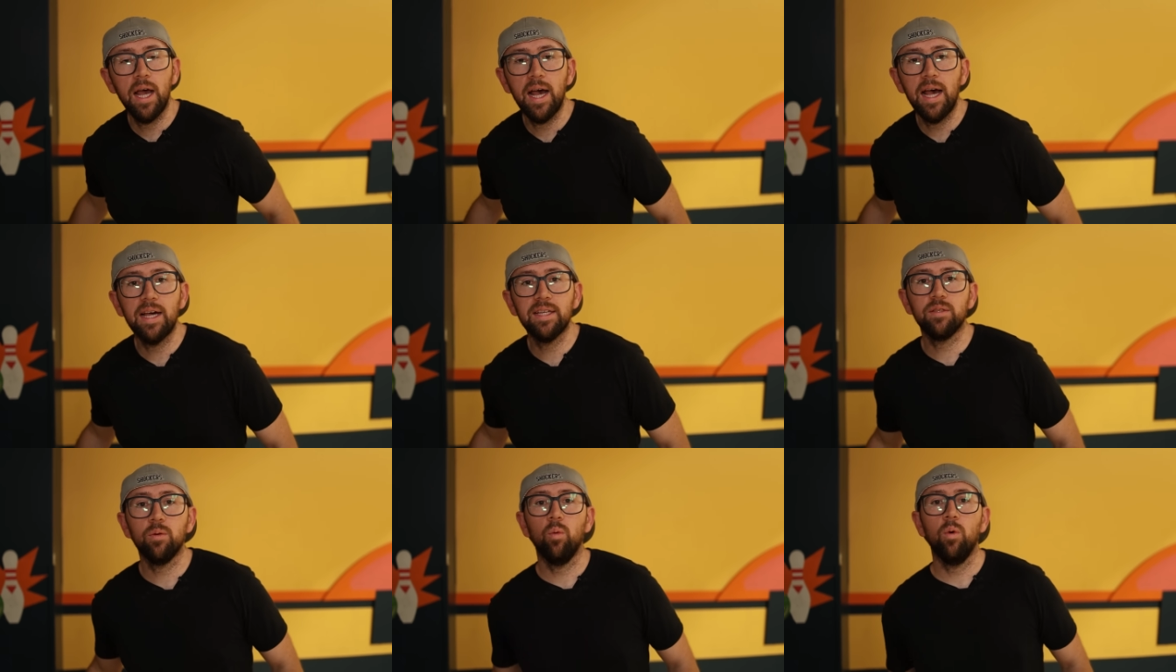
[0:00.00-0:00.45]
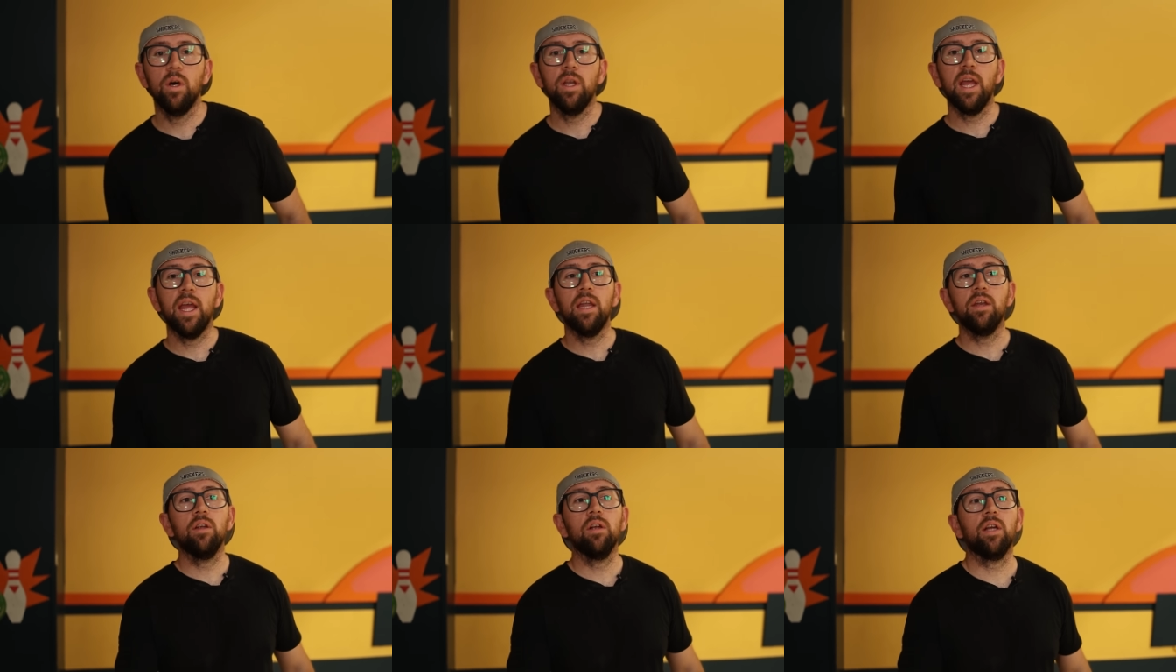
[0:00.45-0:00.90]
As a
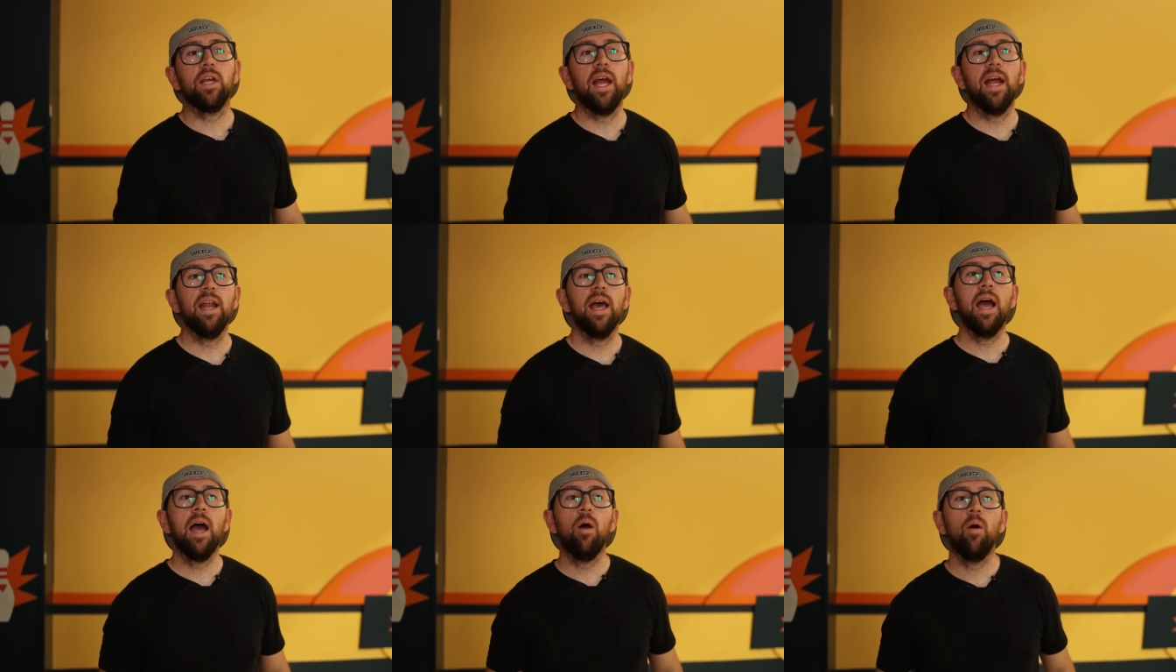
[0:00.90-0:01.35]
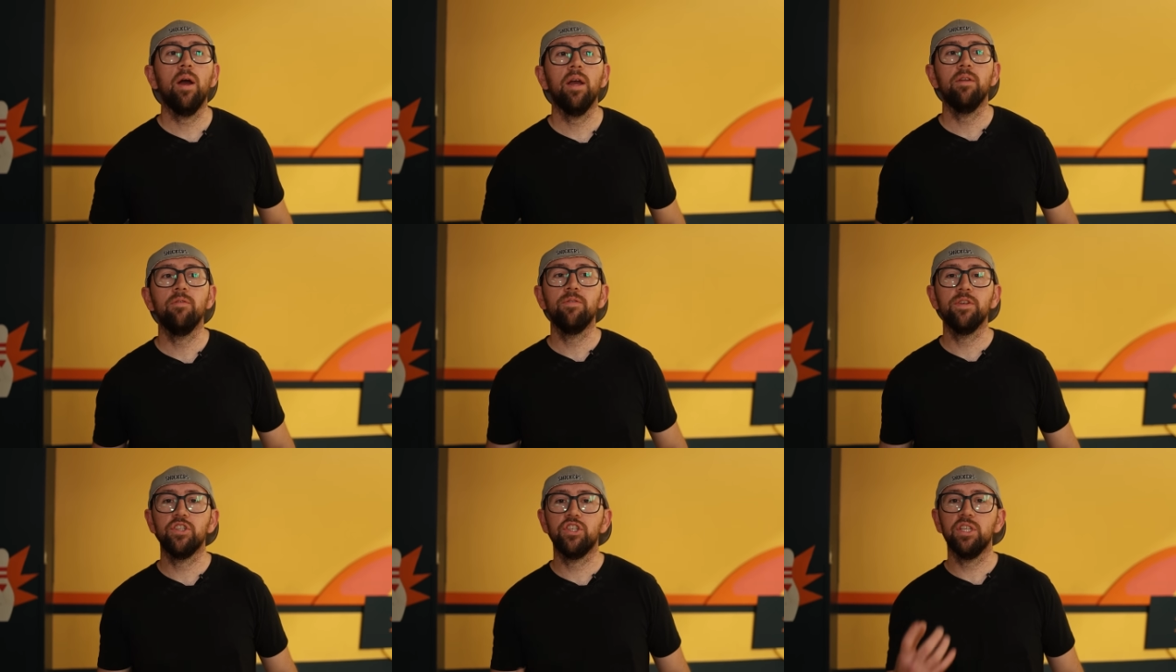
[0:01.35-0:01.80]
one-hander, kind of how I
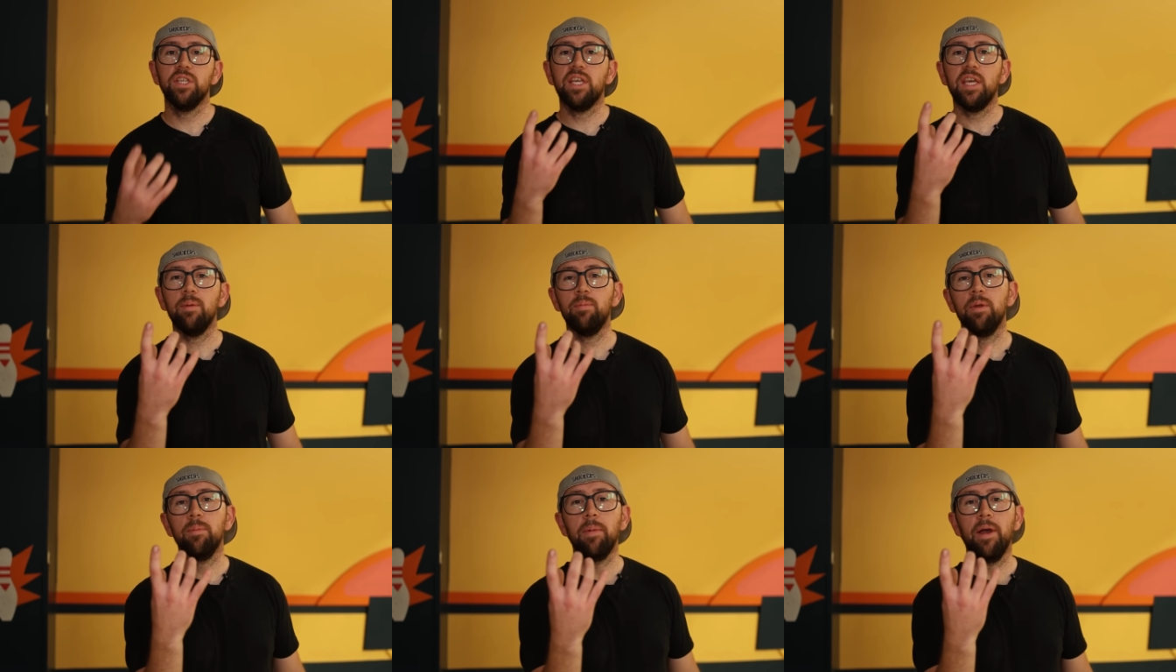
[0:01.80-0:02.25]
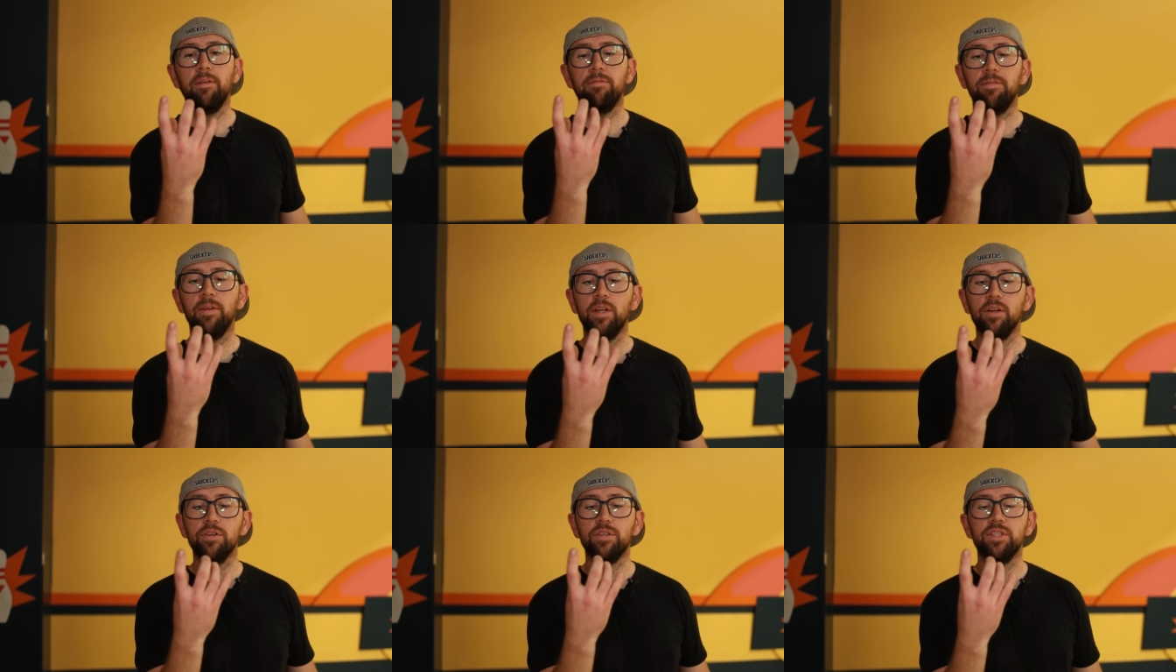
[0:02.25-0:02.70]
envision keeping my
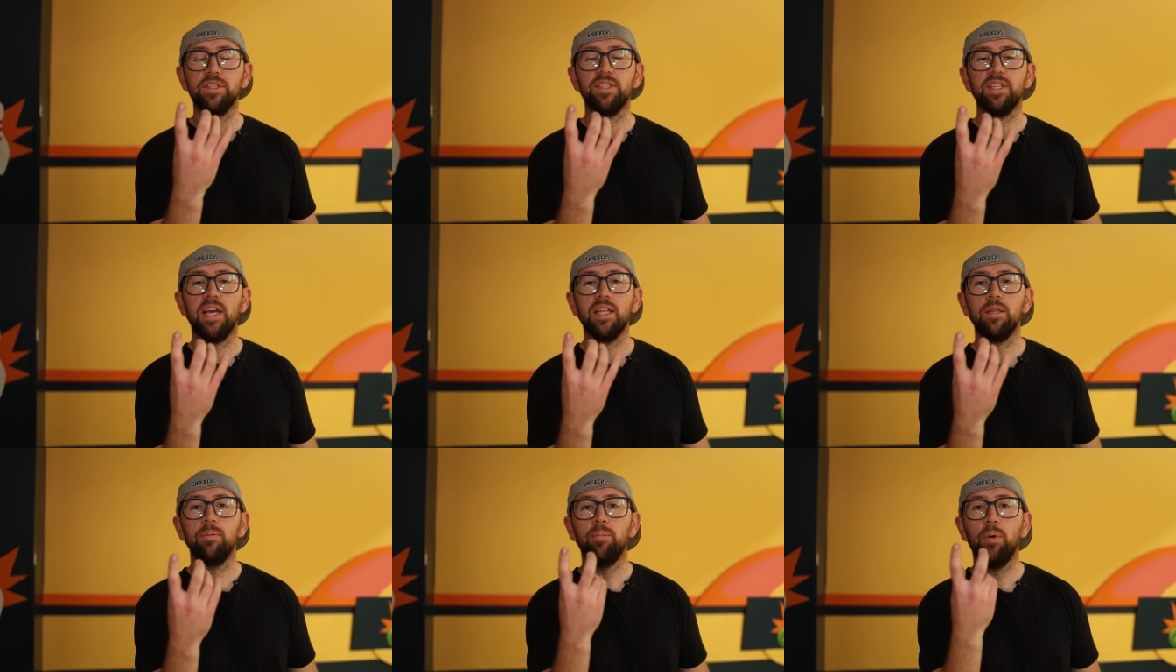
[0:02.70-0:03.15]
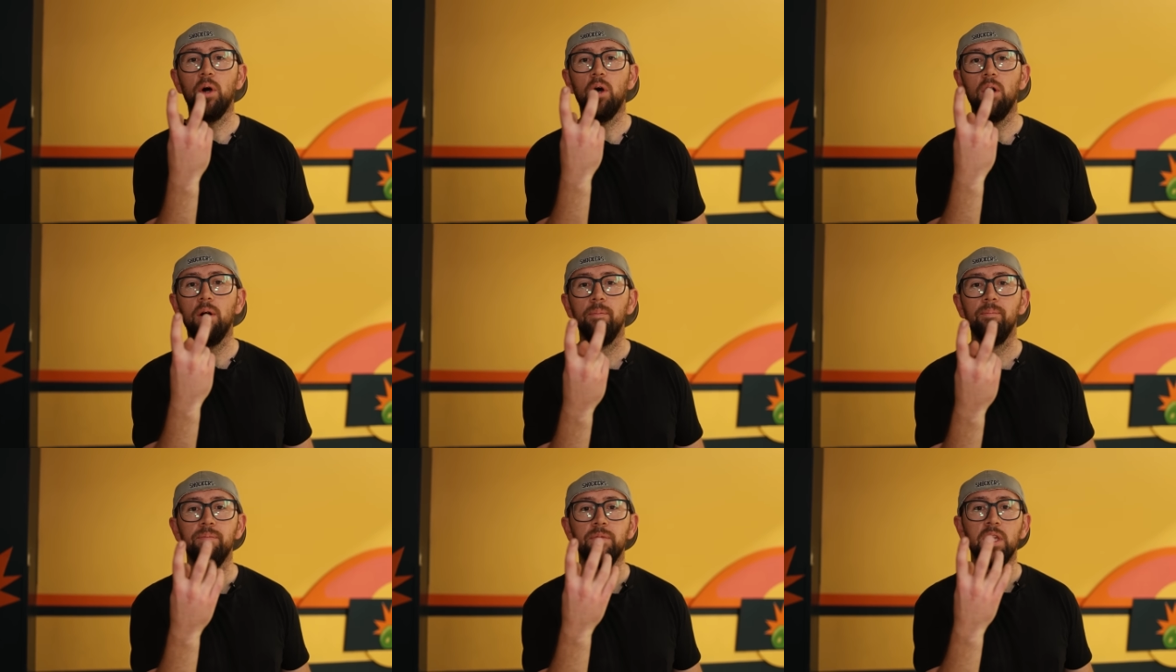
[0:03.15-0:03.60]
fingers inside the
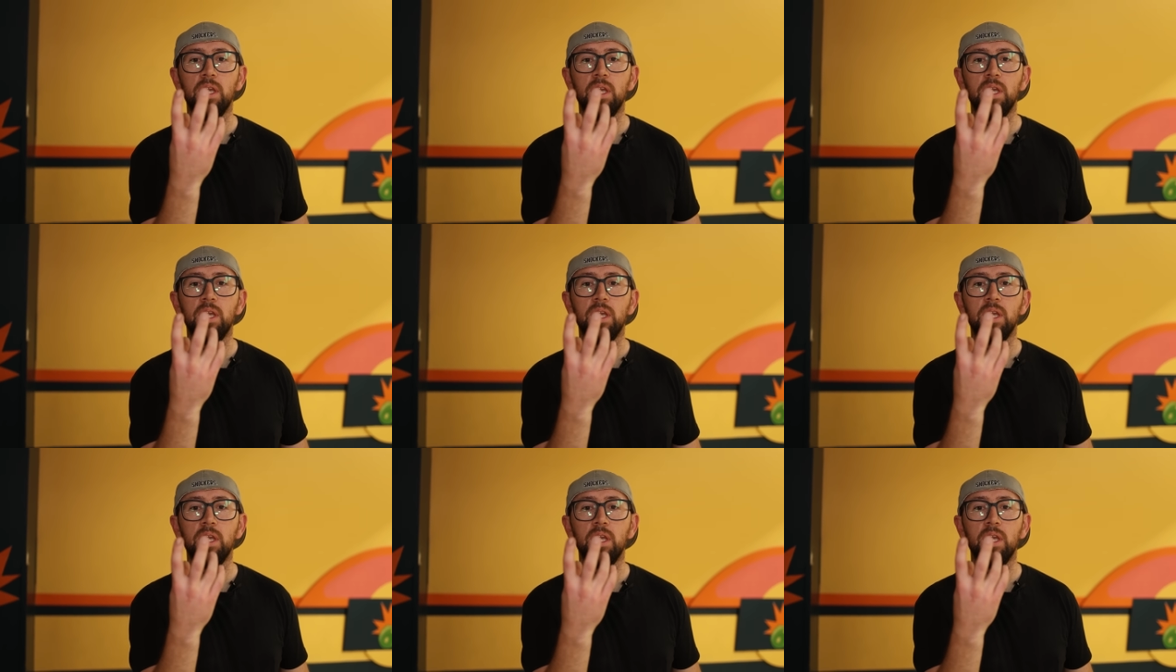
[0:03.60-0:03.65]
ball